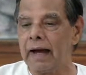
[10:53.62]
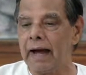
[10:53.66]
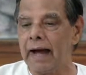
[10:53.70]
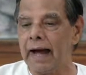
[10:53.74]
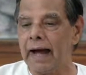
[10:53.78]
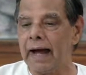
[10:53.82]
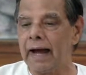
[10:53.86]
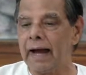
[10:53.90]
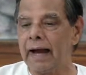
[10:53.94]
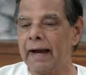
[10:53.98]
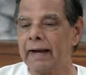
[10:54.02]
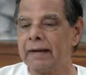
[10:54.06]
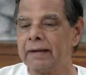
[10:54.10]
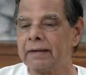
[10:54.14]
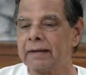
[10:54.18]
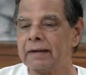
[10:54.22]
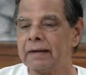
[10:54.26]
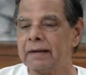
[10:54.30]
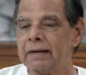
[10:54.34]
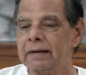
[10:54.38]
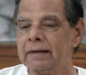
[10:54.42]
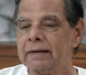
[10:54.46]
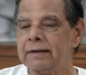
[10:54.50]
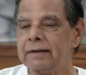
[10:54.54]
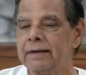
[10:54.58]
and
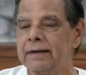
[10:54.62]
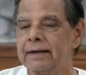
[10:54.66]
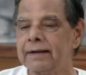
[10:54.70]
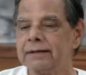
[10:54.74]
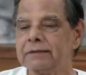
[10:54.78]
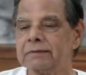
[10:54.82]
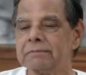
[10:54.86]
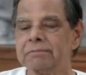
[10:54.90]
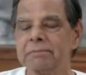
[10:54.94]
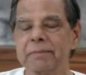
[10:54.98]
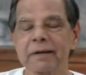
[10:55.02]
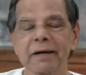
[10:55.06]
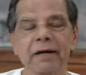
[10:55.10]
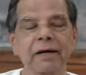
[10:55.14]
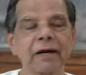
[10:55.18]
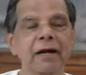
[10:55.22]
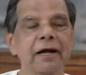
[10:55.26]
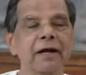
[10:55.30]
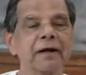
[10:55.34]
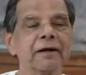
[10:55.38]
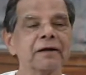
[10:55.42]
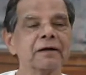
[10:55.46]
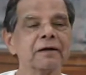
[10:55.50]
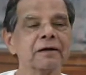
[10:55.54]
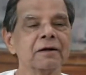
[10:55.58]
is
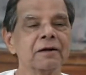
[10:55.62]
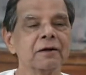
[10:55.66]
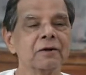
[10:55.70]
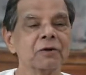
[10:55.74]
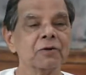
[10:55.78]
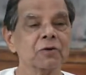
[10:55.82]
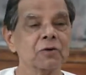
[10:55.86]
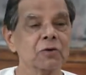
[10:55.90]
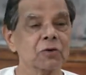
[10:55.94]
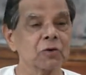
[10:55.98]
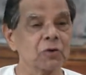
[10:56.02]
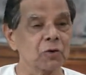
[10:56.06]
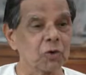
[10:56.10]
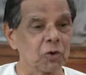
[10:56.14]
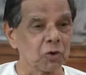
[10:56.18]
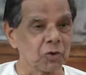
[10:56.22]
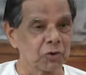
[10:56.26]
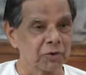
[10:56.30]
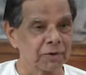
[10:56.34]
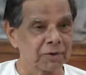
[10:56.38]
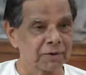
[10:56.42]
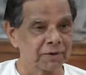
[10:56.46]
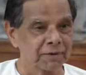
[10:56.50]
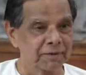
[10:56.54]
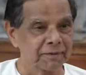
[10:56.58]
beginning to
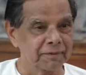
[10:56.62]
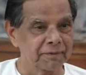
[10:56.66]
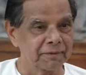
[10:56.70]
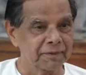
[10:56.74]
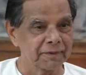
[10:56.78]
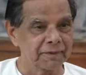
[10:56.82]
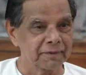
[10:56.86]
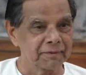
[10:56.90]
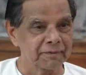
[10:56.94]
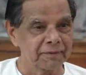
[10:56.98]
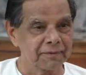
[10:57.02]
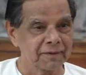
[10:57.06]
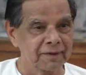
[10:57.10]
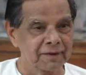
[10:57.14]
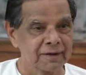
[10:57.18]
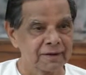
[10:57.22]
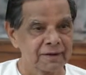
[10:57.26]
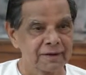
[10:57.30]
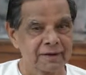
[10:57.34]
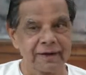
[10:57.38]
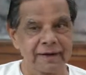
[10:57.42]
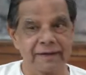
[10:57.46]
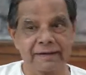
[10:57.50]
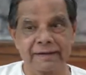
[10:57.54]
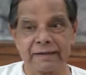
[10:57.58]
grow.
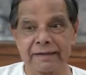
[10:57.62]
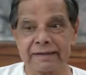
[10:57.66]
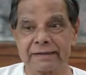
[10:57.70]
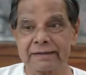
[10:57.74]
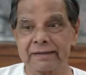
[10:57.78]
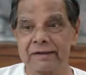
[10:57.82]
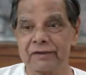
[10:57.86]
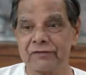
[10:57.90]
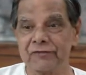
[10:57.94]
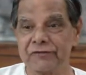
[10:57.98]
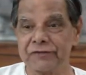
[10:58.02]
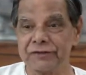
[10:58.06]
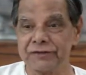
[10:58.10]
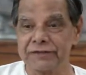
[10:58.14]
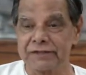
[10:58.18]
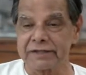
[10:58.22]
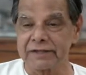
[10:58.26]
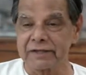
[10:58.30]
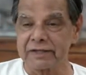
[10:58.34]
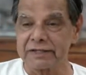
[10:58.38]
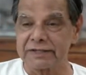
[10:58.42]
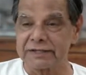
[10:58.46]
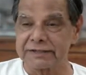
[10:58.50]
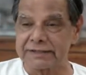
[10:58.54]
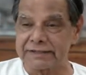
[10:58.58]
It is the
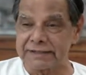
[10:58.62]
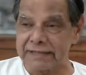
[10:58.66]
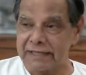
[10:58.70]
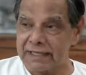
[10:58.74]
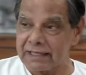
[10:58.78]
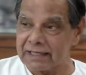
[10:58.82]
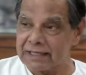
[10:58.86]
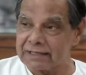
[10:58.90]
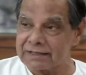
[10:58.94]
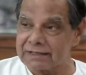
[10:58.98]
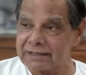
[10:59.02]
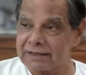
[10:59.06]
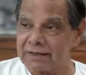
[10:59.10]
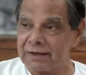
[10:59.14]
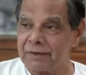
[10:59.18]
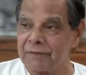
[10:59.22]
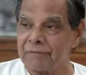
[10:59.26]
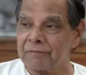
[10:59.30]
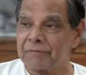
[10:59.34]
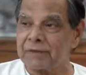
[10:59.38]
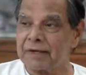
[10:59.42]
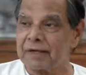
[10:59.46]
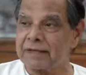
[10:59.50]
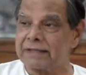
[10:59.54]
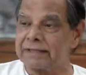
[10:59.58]
physical cells
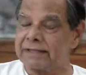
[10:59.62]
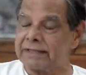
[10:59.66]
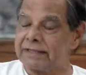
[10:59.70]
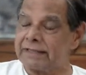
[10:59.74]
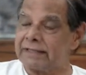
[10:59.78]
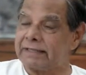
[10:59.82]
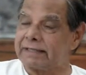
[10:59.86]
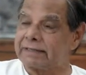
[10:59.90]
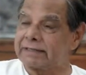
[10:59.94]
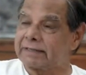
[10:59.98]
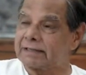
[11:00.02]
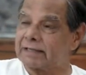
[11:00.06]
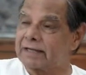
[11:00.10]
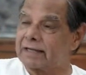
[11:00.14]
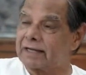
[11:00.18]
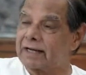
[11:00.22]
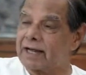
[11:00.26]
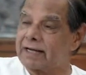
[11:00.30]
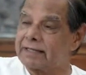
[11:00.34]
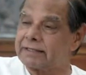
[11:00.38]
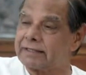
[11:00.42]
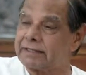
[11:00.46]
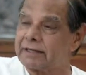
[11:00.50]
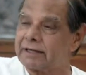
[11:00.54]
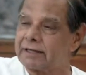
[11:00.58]
that she is
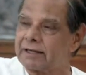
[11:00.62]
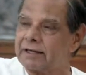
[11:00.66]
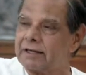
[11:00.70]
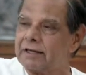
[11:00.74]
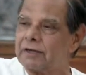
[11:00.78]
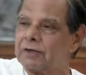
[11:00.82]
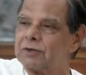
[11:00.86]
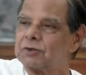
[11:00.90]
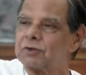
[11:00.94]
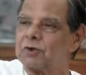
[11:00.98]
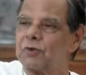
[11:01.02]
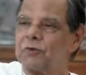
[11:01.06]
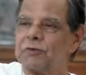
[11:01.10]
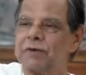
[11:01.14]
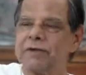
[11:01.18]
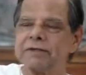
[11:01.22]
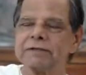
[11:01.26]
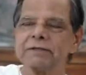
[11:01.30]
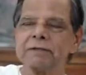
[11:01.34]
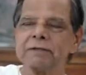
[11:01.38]
realizing it. So we